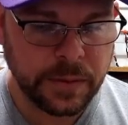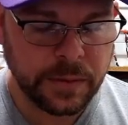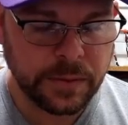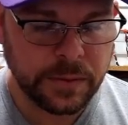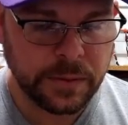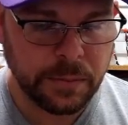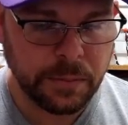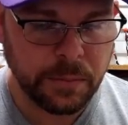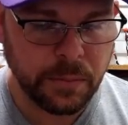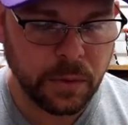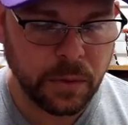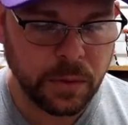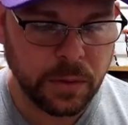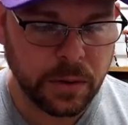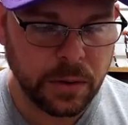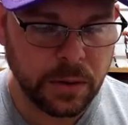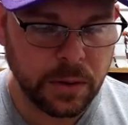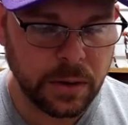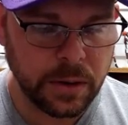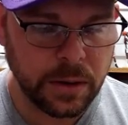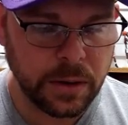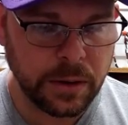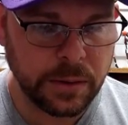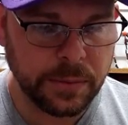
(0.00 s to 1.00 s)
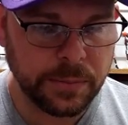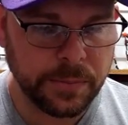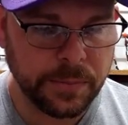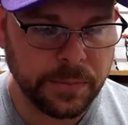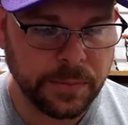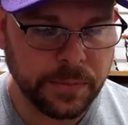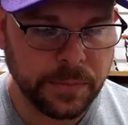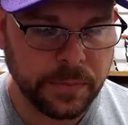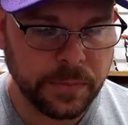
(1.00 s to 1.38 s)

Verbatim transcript: Samora.